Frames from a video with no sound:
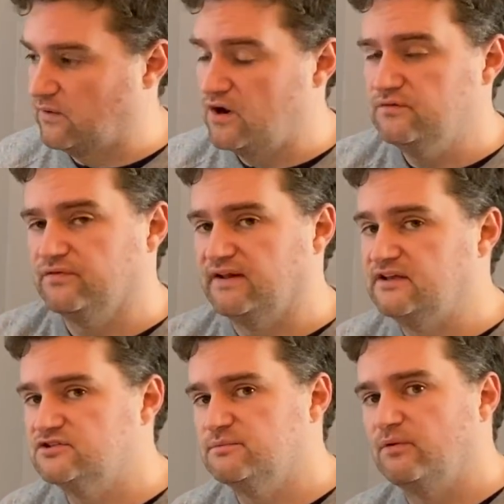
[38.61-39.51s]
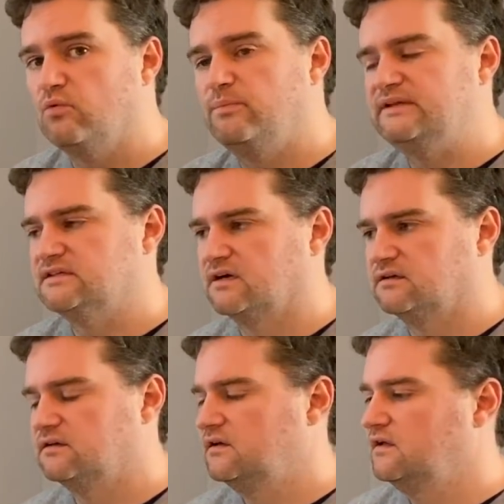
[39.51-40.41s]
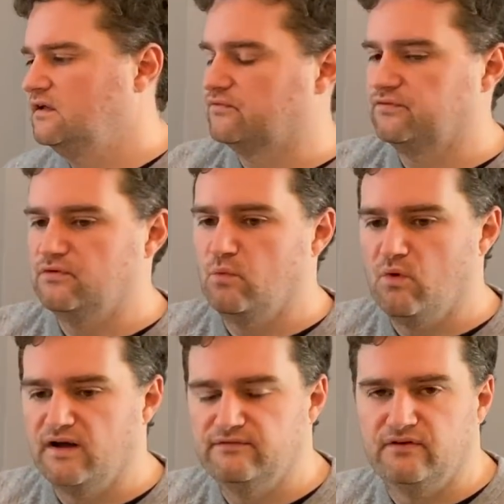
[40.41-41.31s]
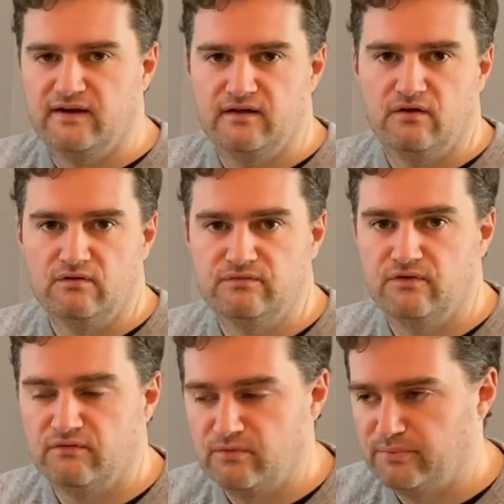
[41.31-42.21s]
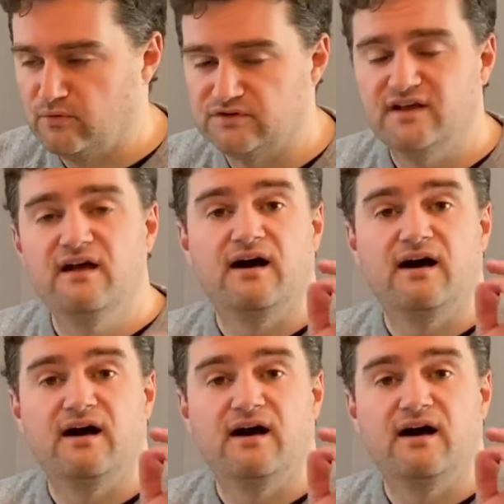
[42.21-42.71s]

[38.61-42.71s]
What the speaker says: Hopefully it should all be done through the Wi-Fi of the board.